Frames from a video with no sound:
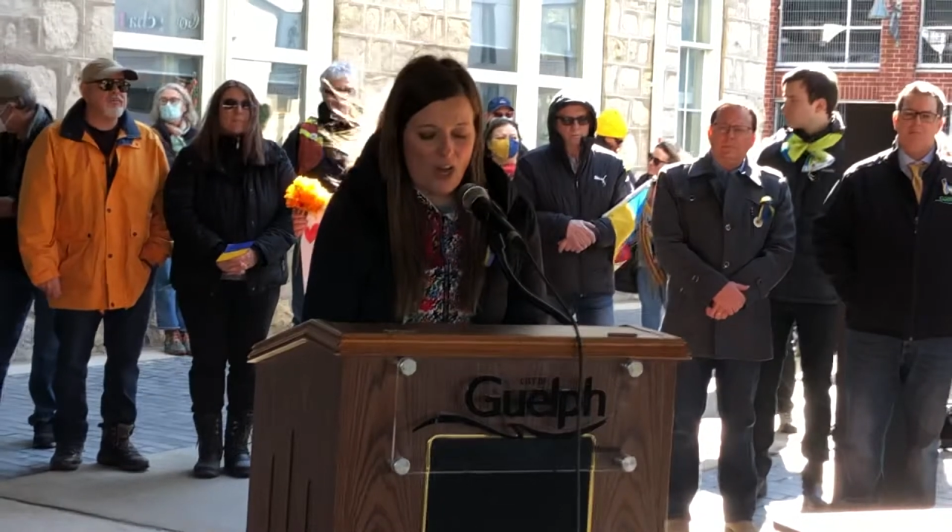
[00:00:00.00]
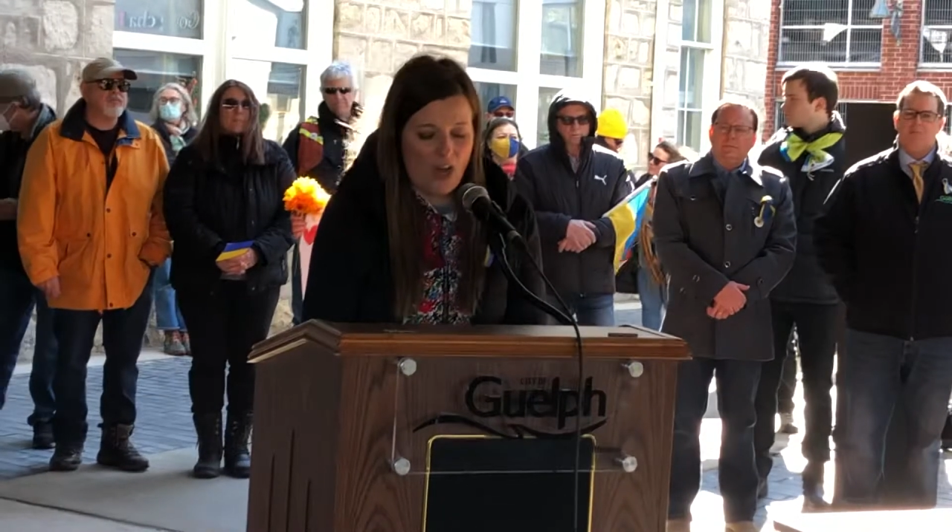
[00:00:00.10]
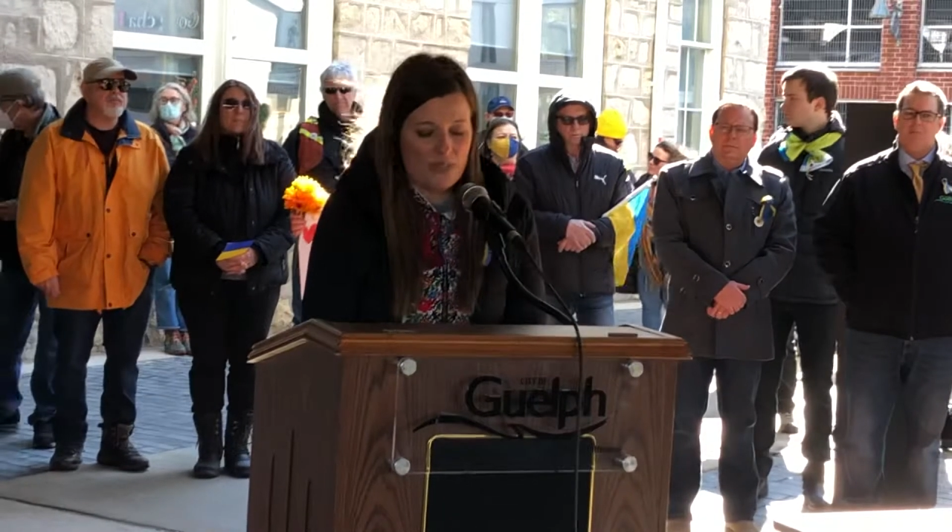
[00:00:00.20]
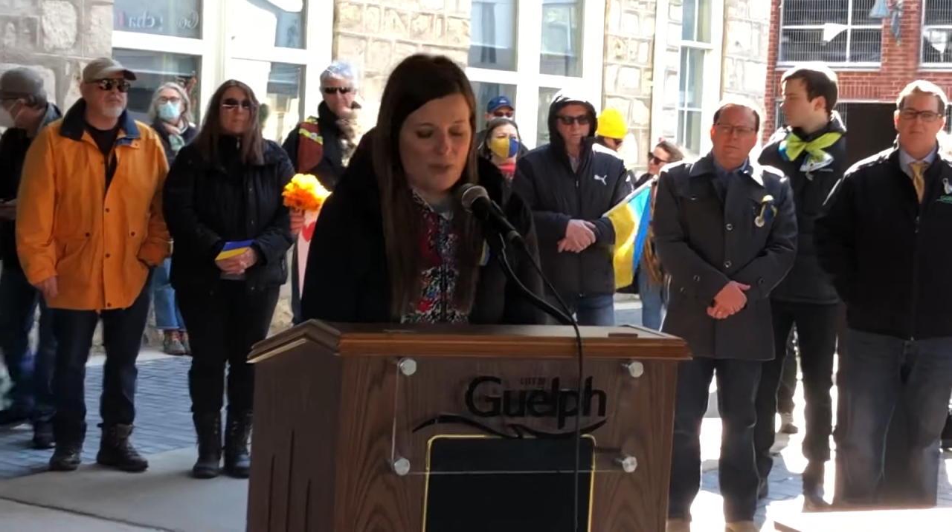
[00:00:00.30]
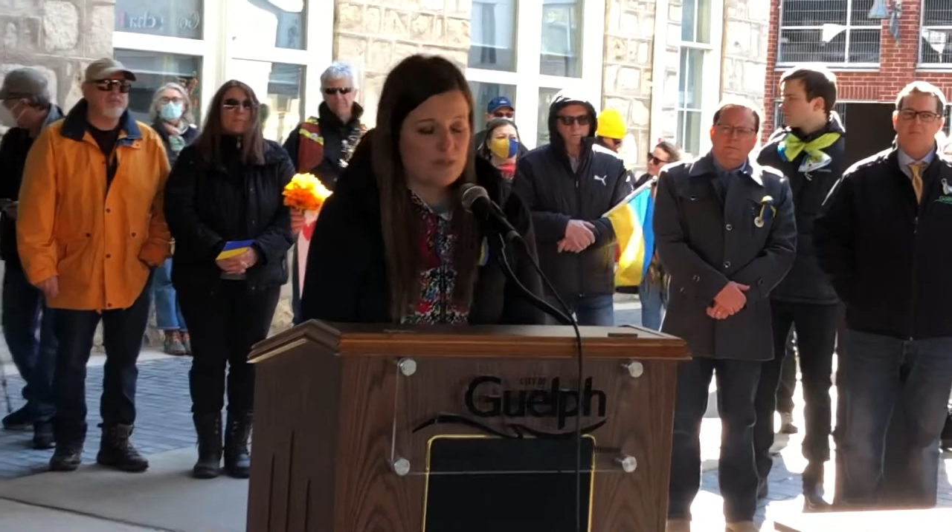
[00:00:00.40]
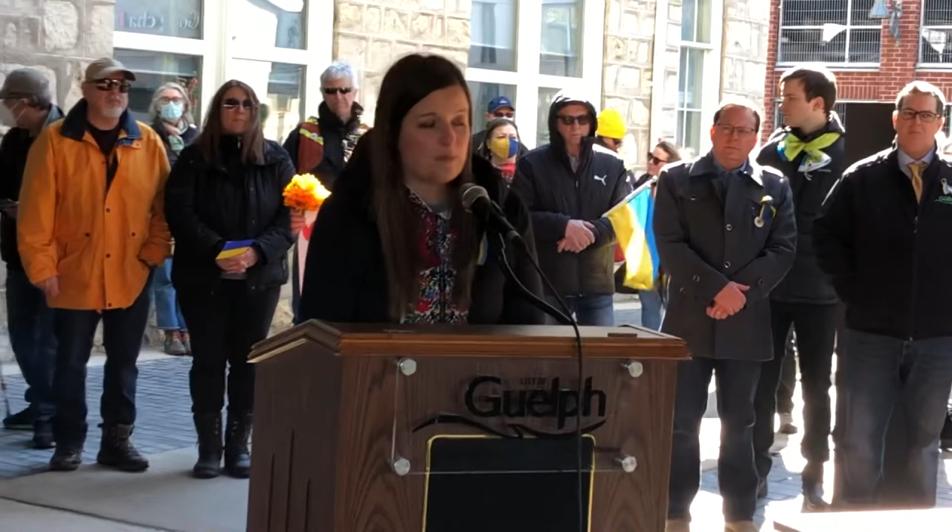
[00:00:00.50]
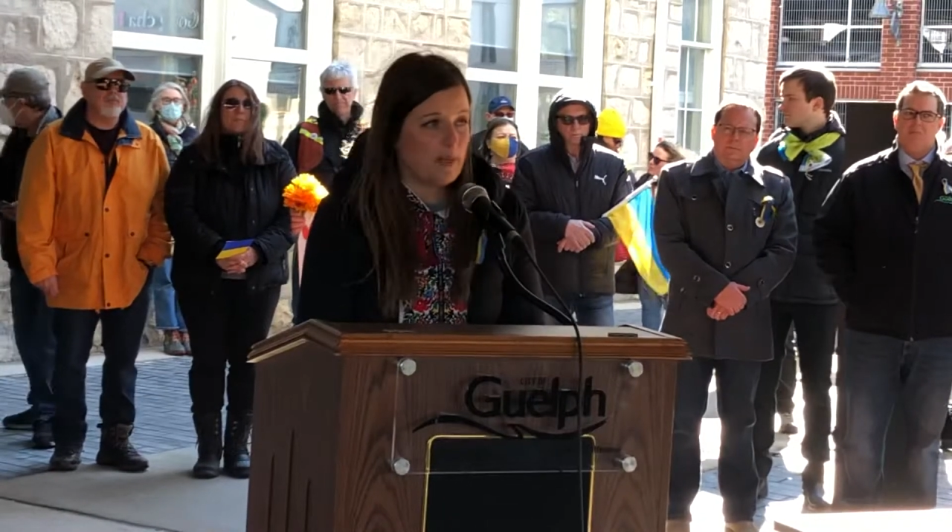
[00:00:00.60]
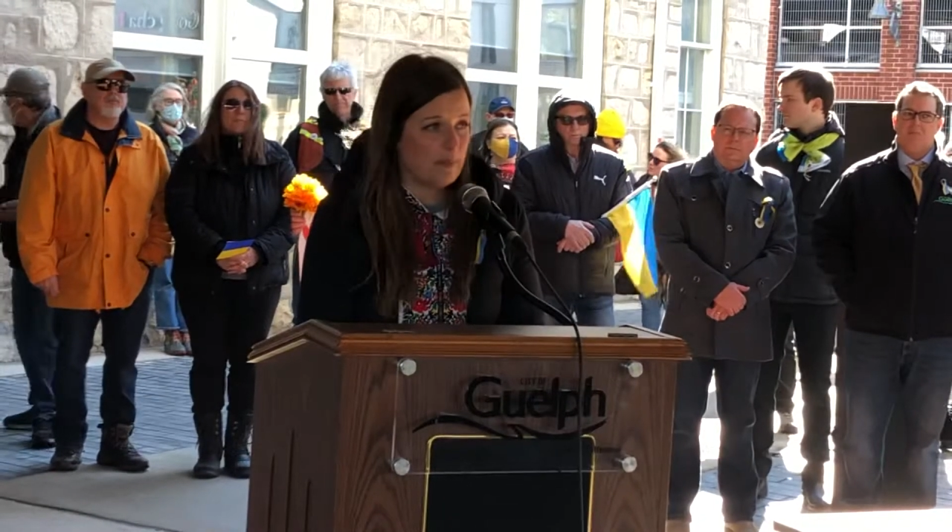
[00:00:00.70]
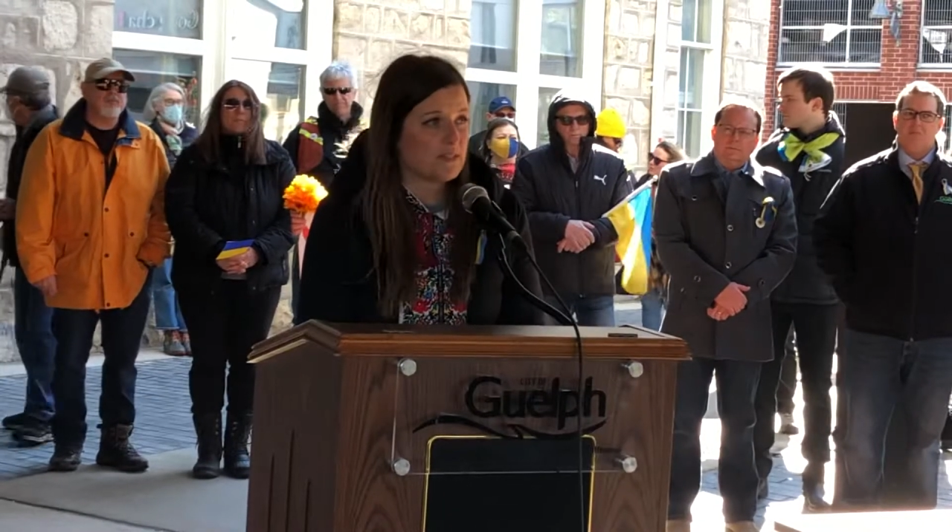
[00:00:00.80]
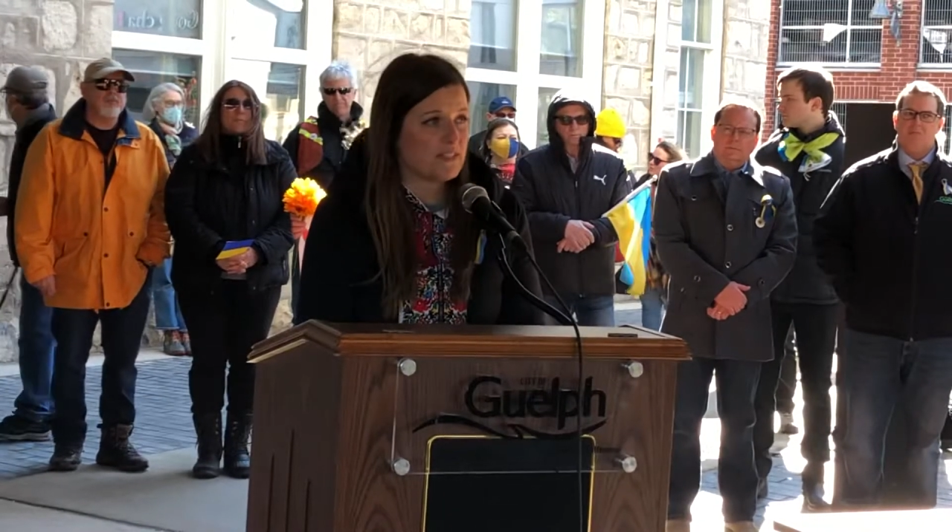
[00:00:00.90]
on those
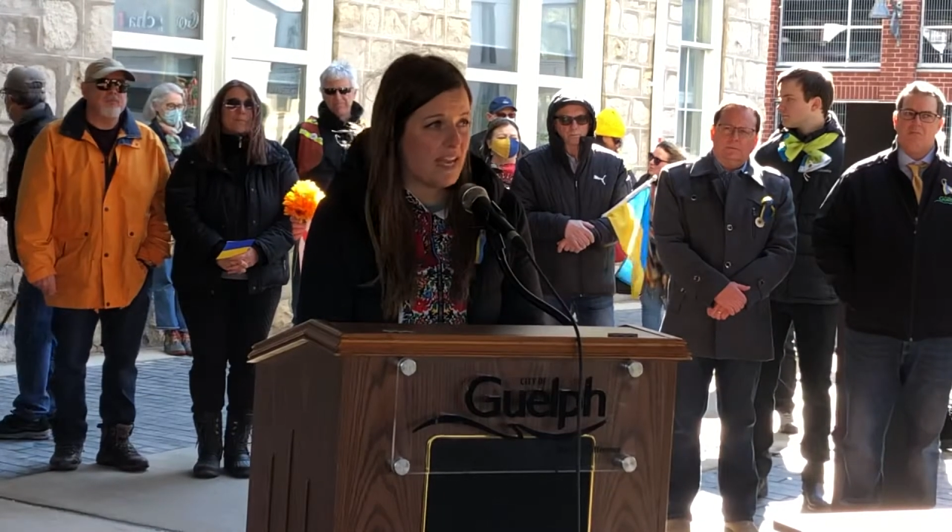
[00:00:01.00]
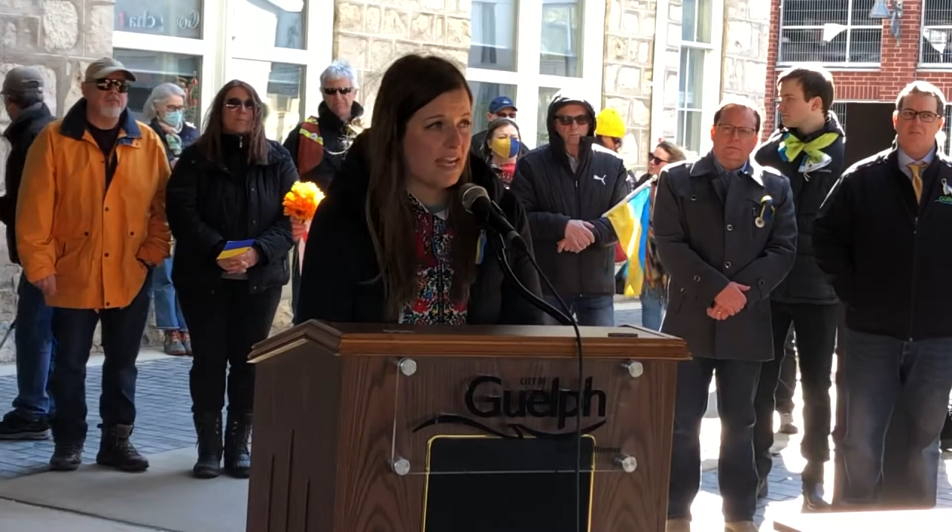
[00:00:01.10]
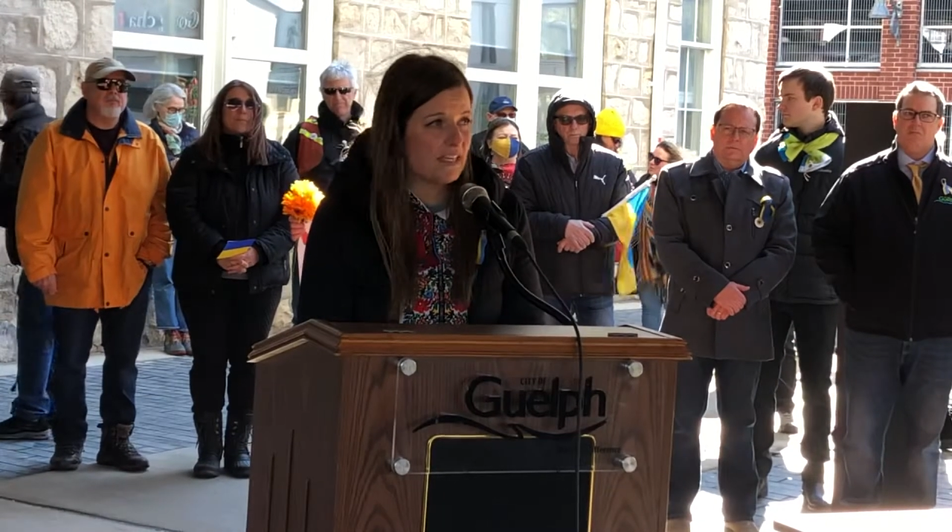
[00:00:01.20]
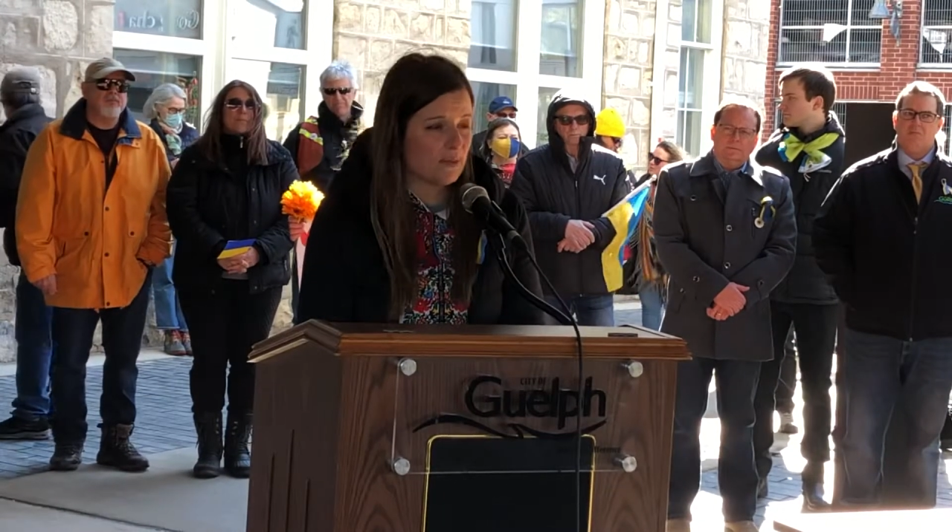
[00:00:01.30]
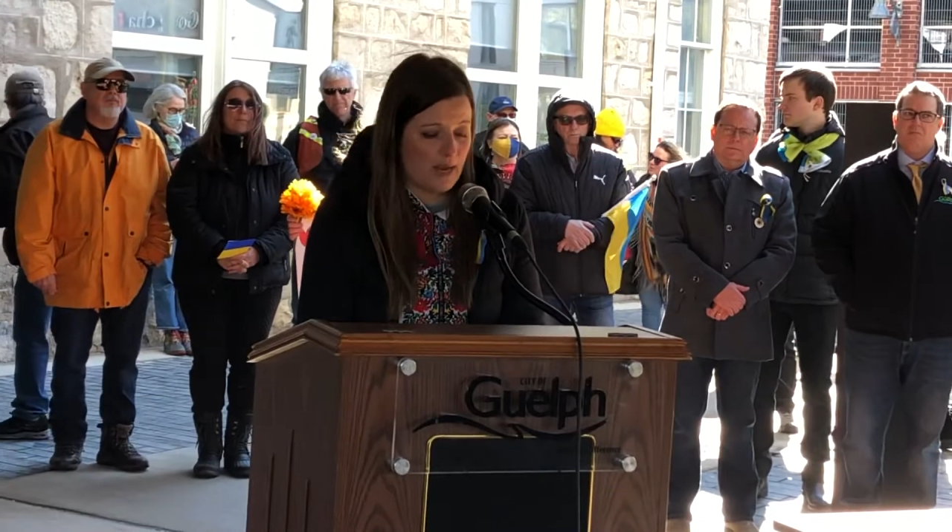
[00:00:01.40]
people standing